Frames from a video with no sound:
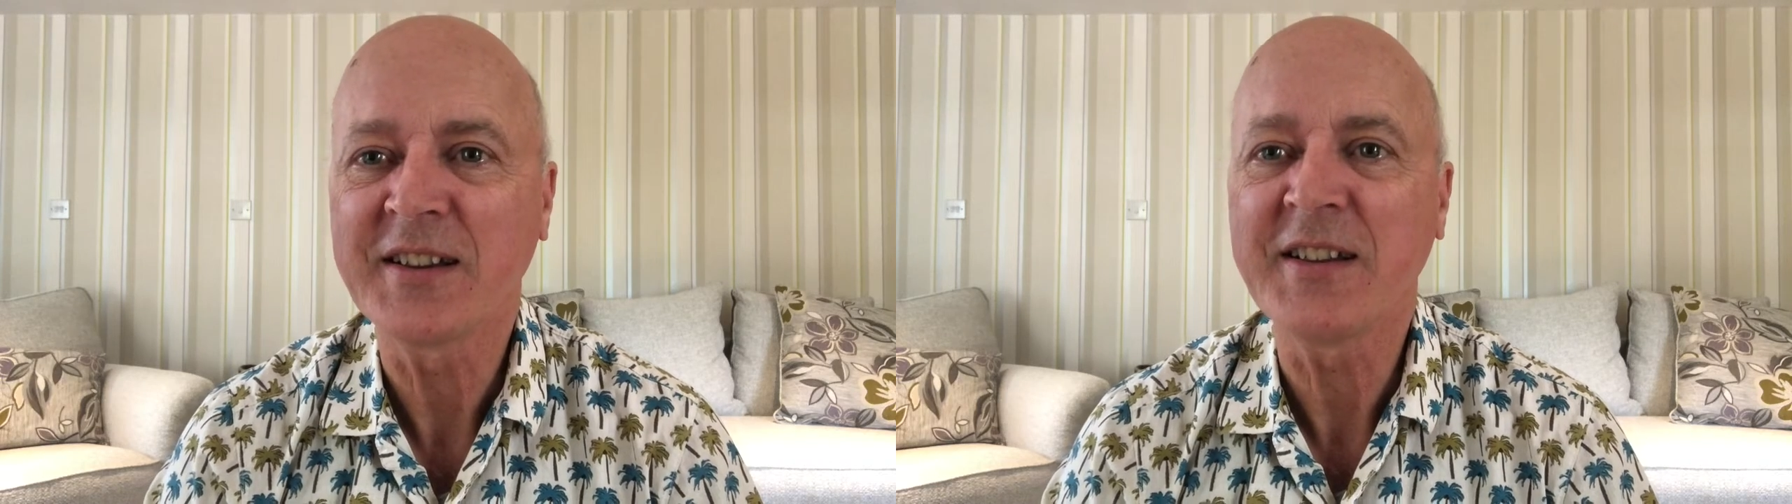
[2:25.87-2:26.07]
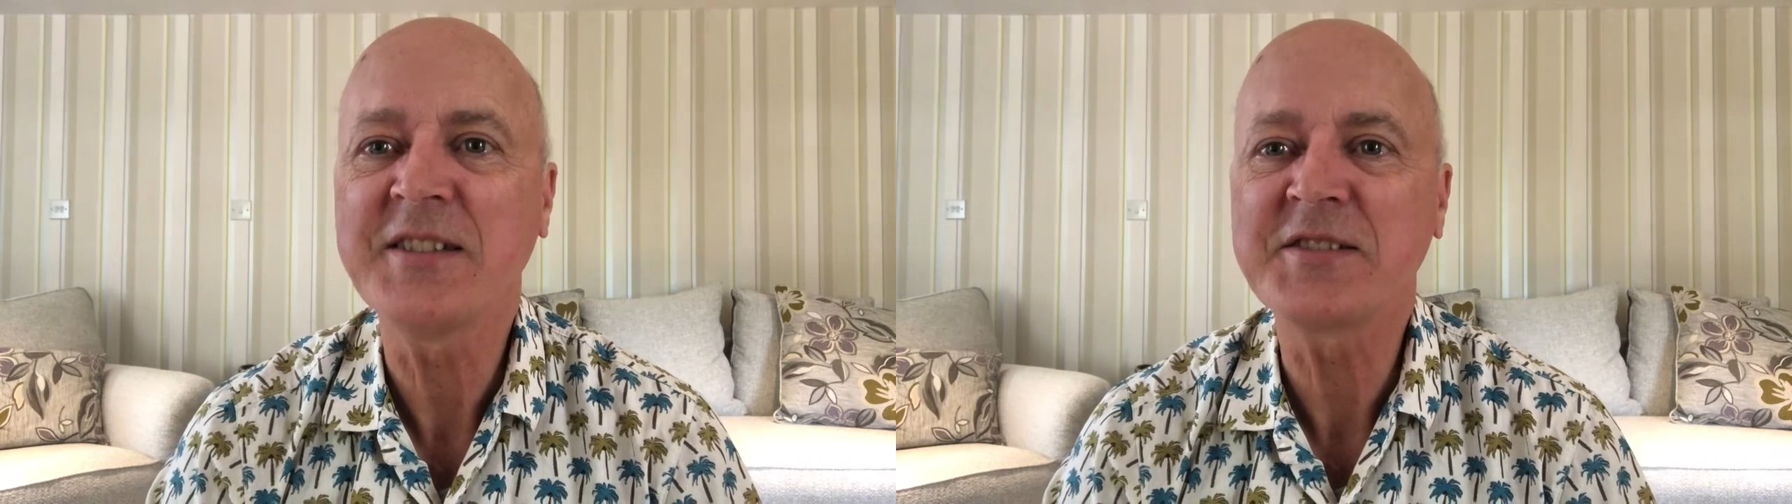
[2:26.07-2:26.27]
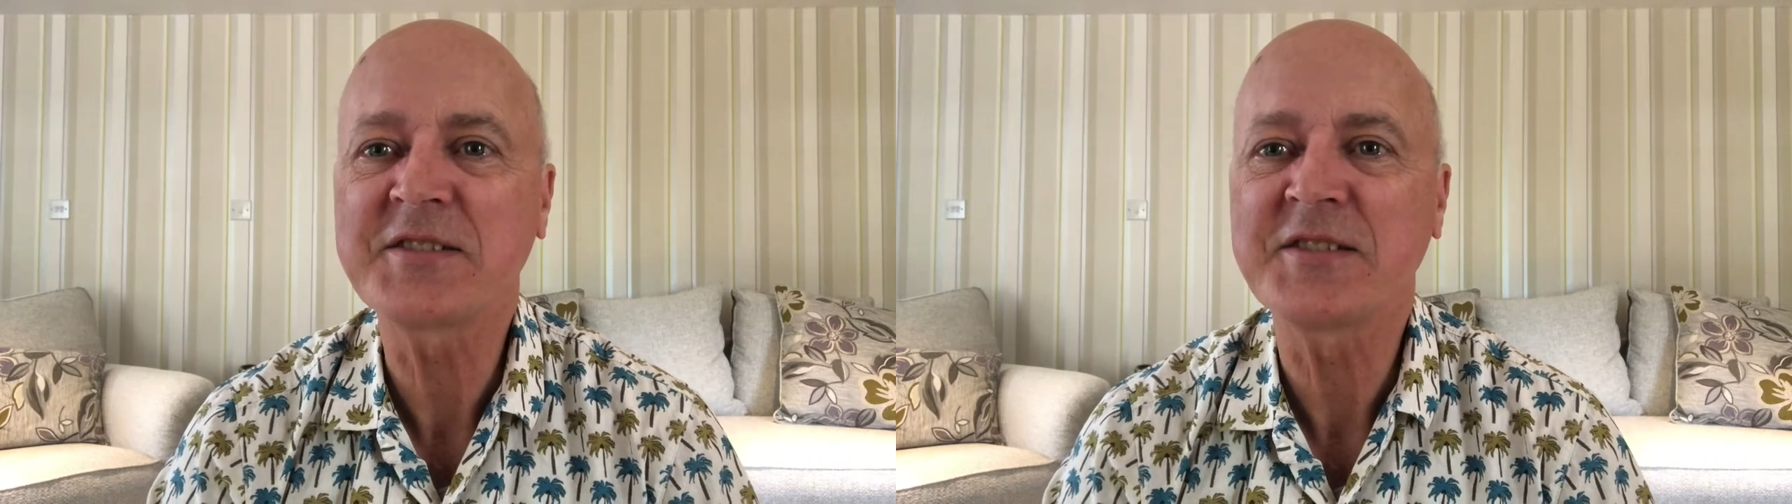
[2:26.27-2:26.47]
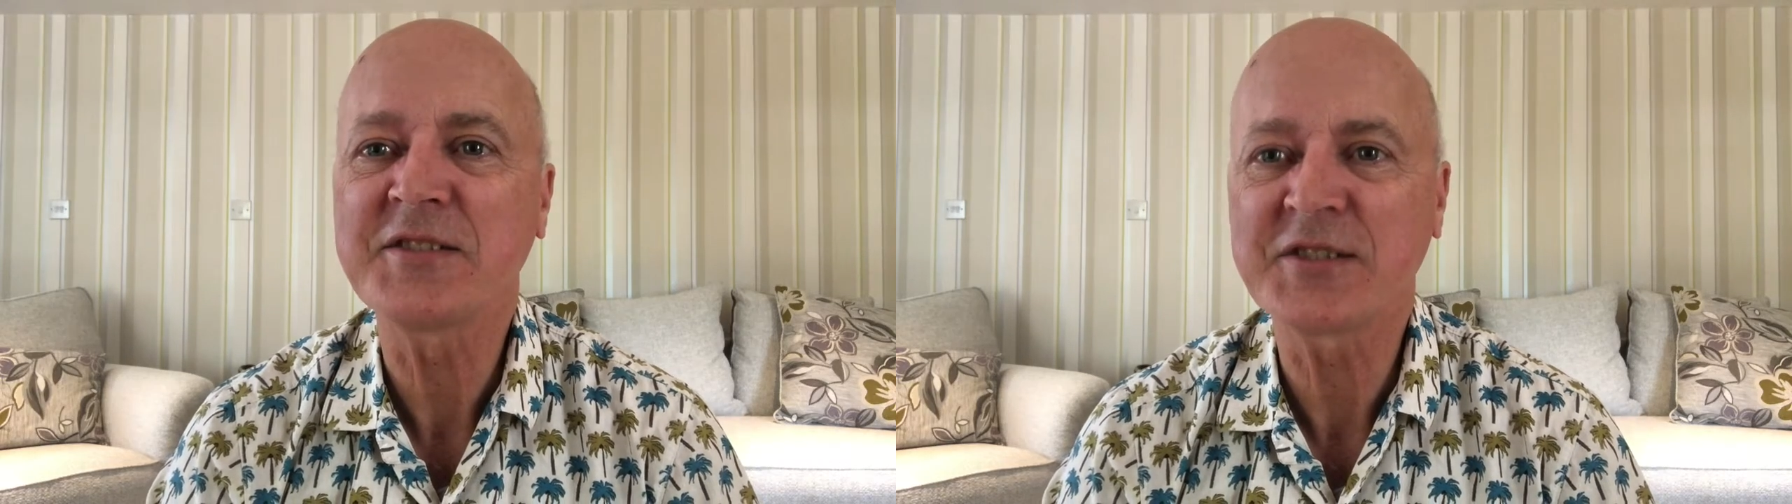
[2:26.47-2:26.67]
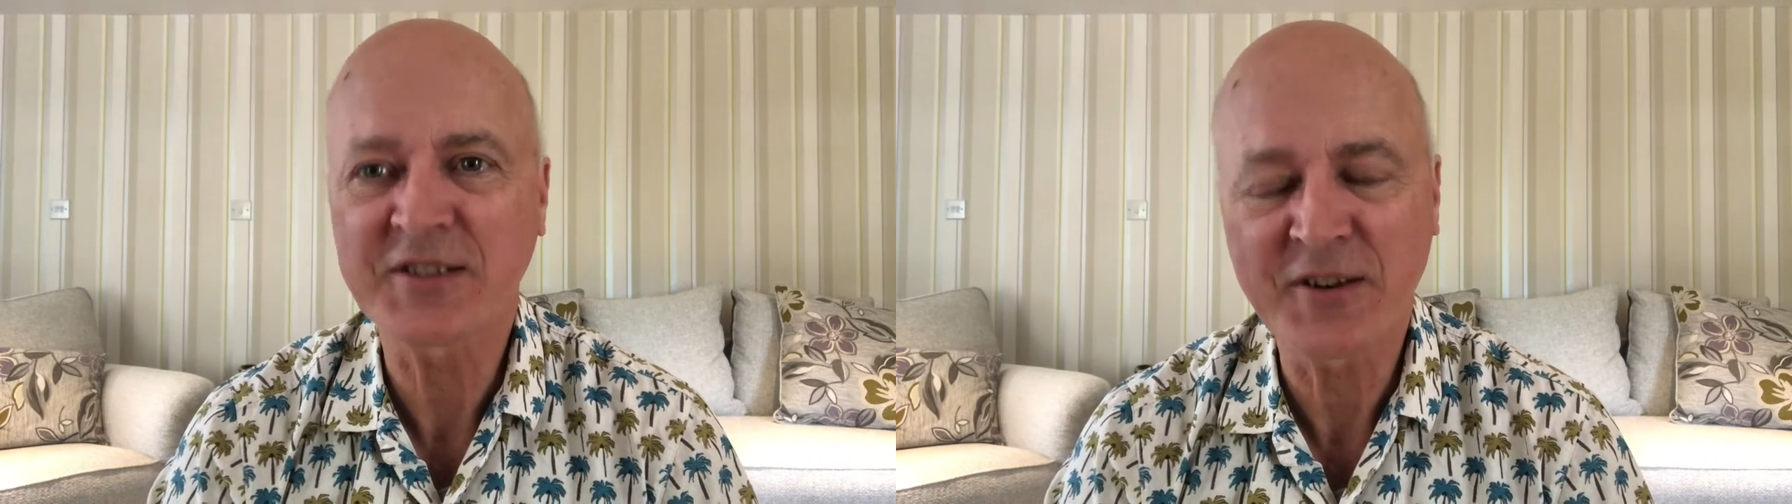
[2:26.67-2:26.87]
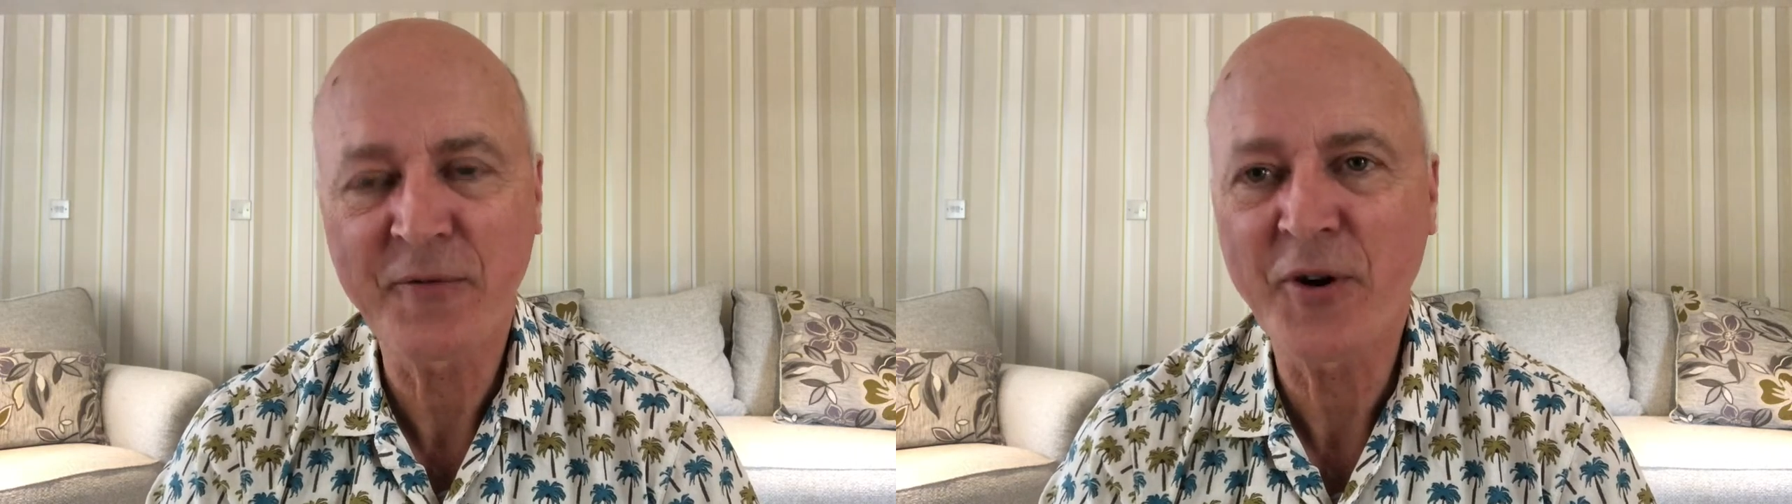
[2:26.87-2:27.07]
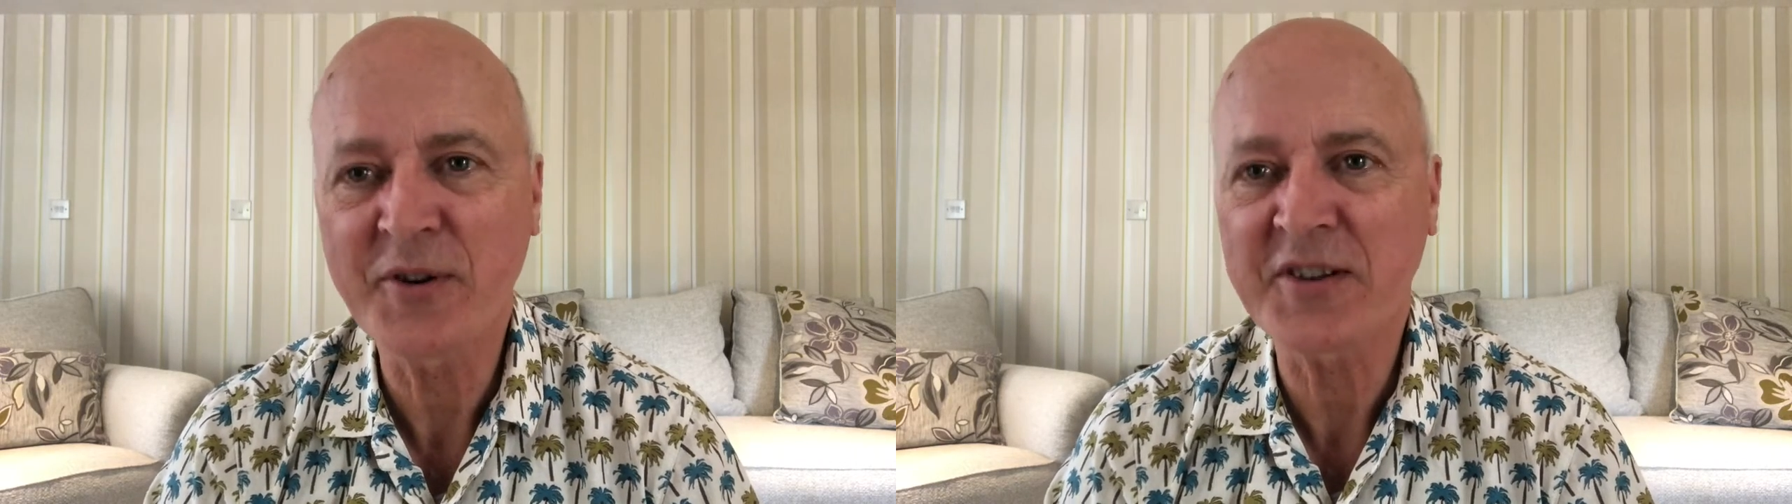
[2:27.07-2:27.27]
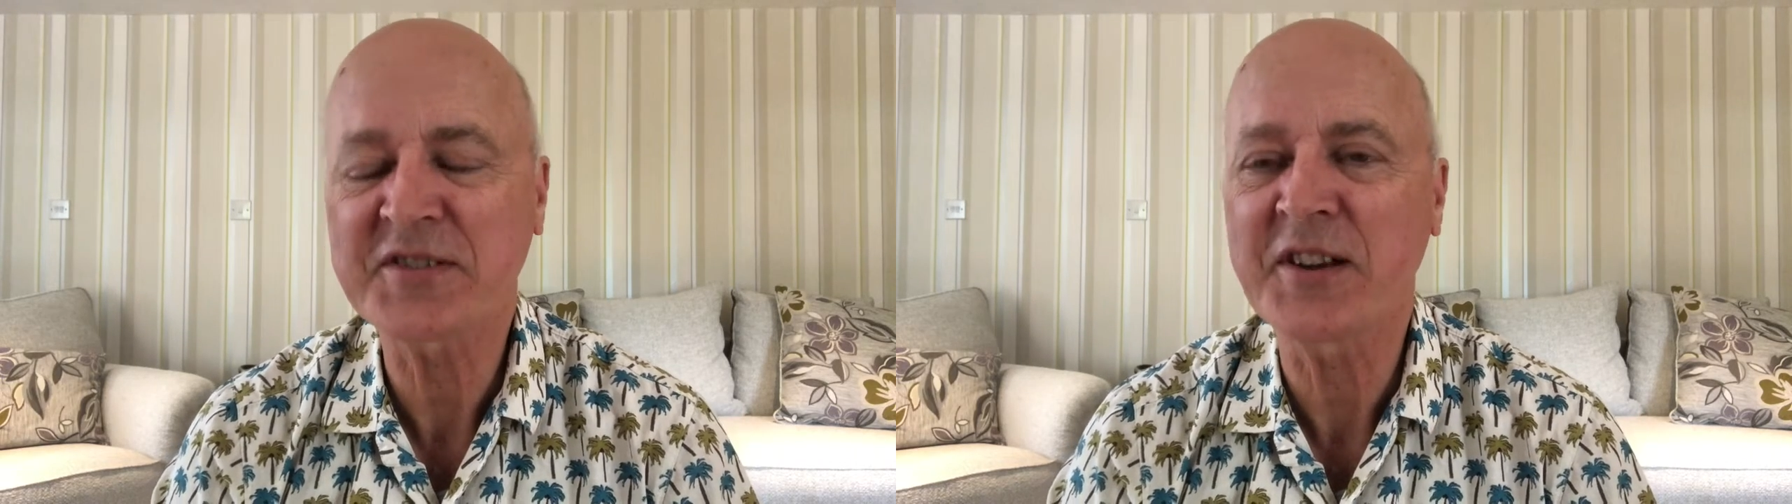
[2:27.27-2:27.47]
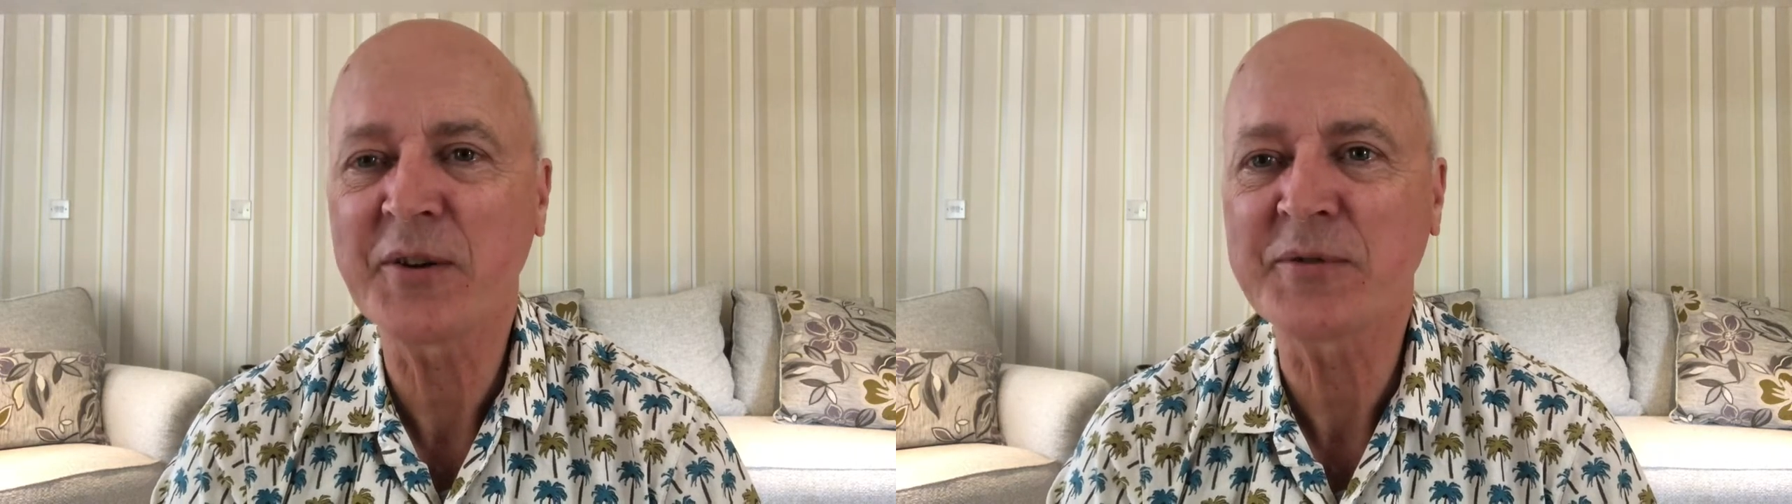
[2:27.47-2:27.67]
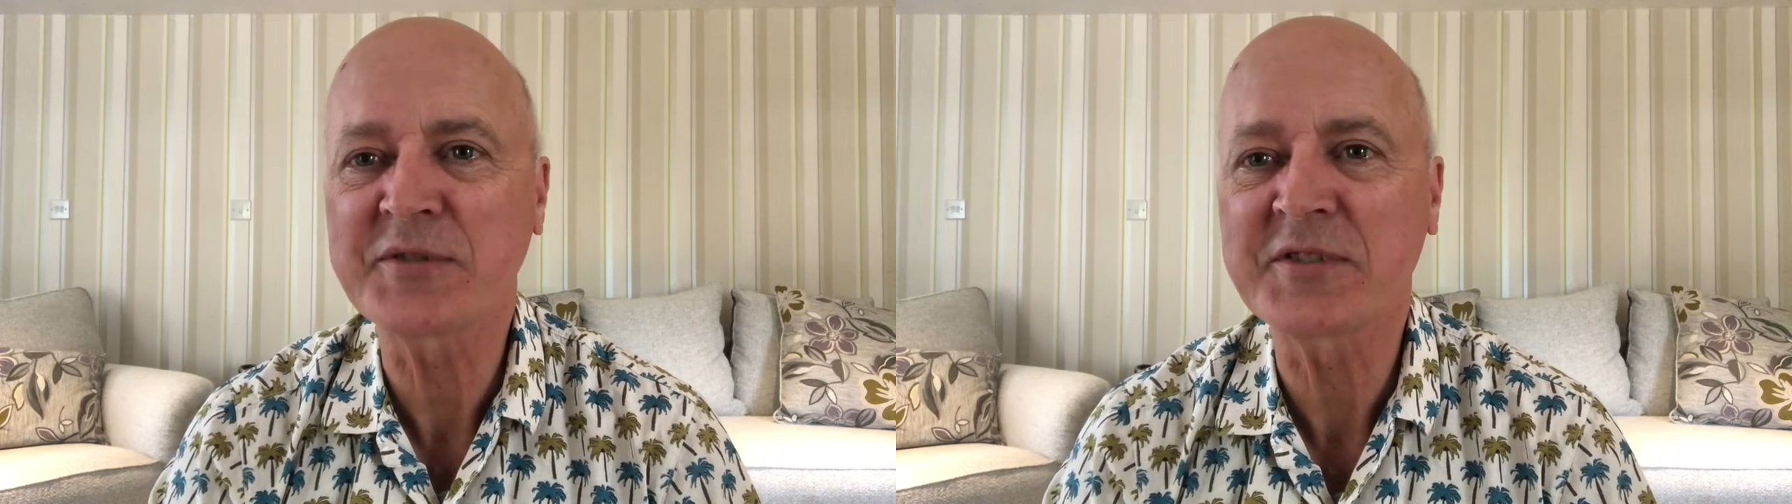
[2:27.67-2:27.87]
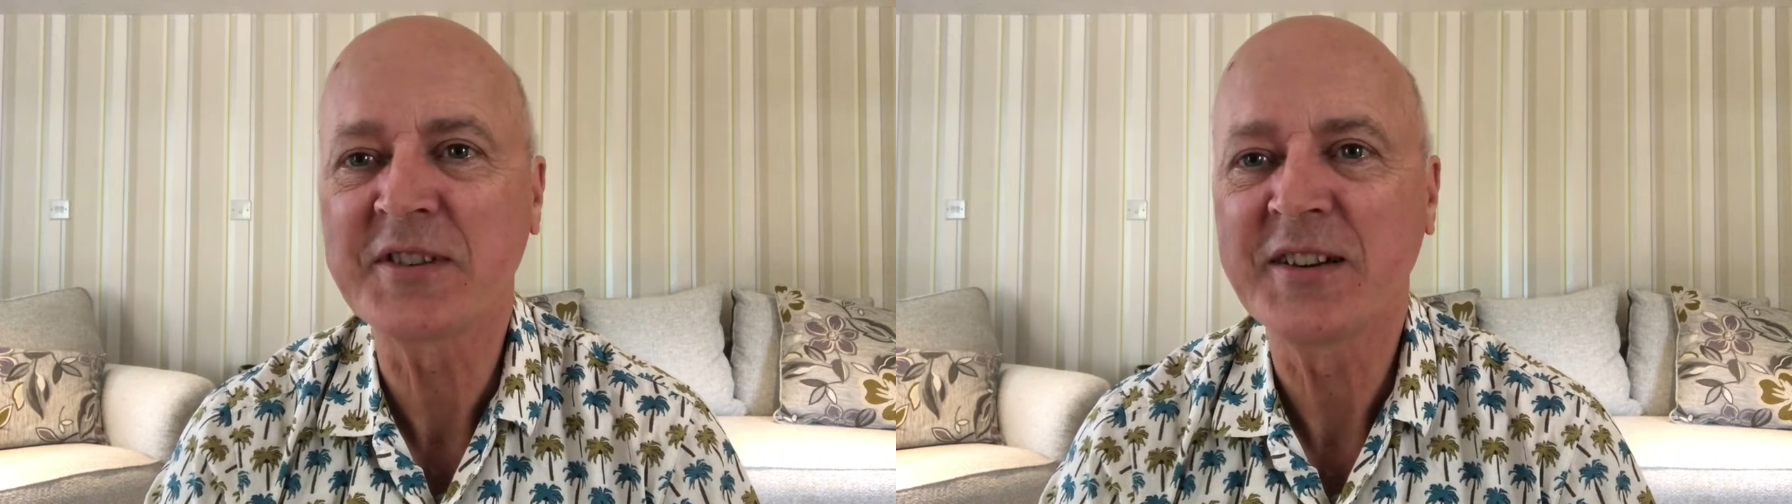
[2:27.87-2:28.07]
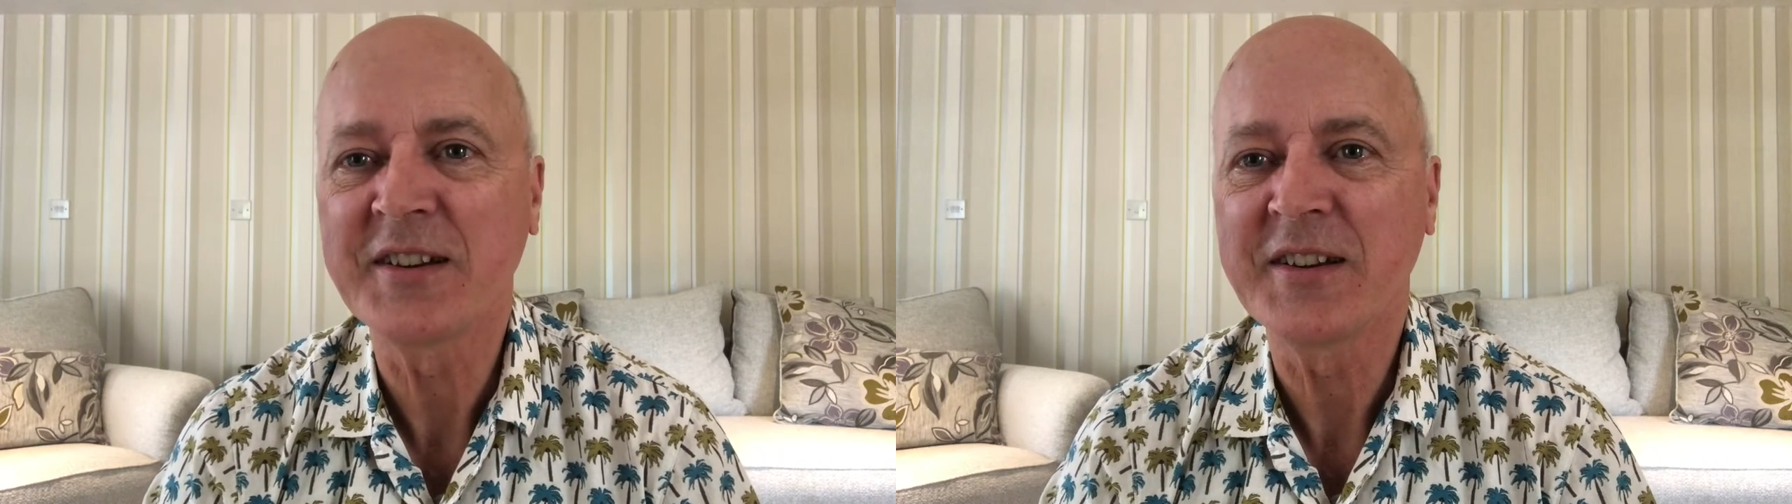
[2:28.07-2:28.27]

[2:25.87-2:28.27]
is to devote ourselves